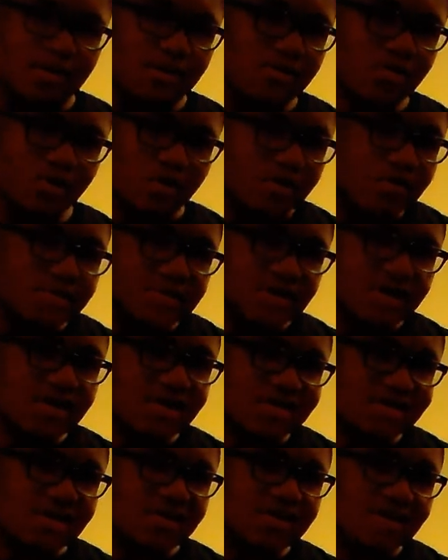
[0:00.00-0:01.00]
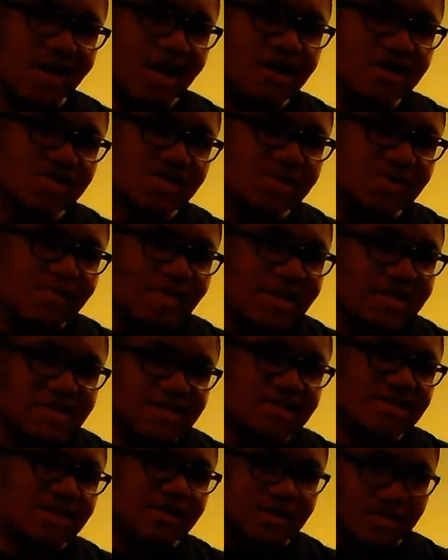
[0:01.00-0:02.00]
You know what I'm saying? Does it actually
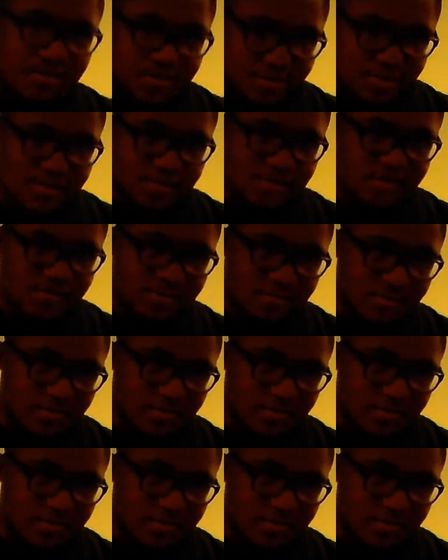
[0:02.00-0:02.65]
make sense